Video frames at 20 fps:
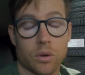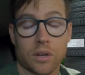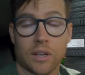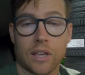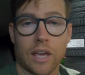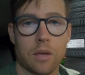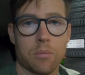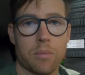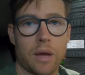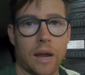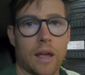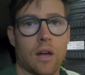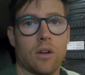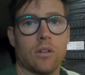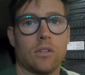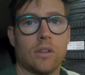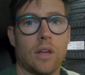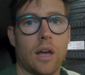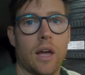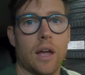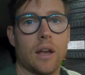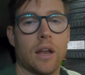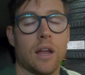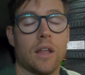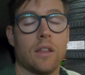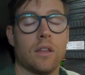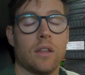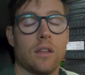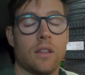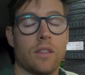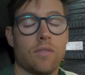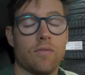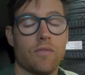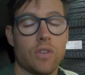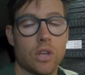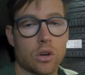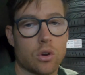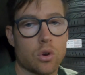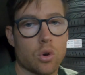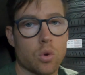and came back outside, and the
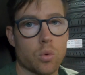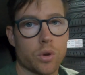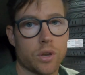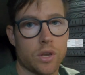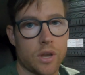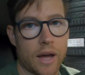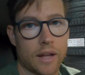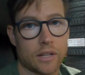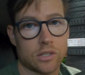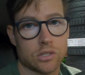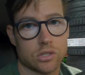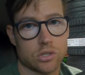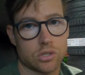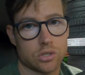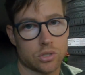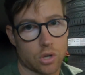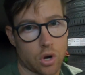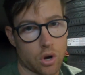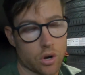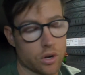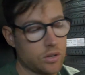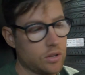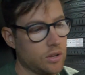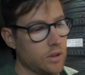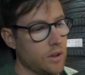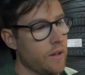vehicle would not start.